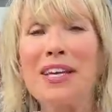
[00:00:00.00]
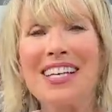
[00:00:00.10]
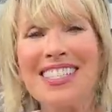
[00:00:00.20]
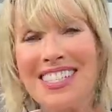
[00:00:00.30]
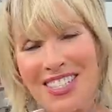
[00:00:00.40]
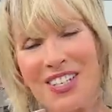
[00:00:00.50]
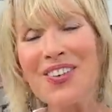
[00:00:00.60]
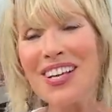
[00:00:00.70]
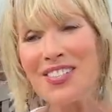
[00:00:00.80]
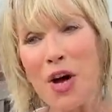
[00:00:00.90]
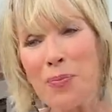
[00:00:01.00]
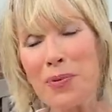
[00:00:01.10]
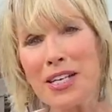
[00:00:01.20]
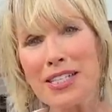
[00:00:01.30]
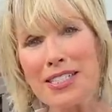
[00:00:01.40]
because it too has
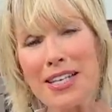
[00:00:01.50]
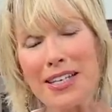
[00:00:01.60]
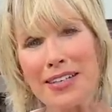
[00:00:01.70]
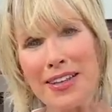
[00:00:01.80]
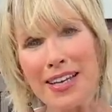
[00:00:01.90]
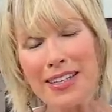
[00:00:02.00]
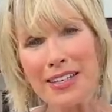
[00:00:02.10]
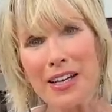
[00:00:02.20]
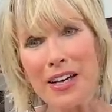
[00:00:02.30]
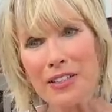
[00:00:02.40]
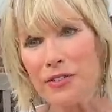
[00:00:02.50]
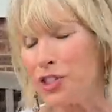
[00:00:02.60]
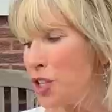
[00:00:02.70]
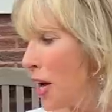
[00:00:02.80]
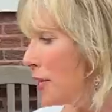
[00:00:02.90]
openings that, that can kind of
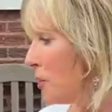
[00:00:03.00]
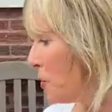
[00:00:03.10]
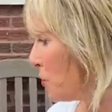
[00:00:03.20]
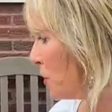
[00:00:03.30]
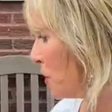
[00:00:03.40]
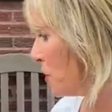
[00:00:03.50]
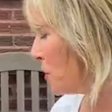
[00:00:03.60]
shine through.